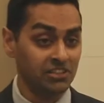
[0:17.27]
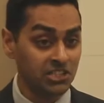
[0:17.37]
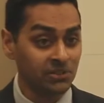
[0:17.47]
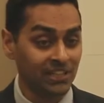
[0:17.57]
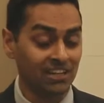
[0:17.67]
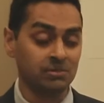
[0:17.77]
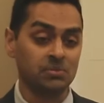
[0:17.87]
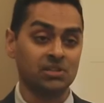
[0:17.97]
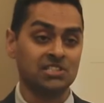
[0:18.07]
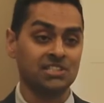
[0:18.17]
visionary government
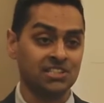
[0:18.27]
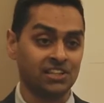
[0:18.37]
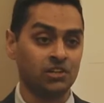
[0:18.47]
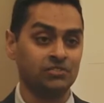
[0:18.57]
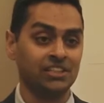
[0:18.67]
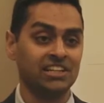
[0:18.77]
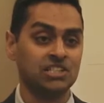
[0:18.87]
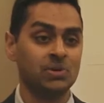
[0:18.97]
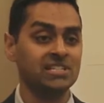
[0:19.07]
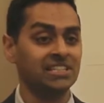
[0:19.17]
policies, you know, over the
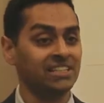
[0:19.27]
next 20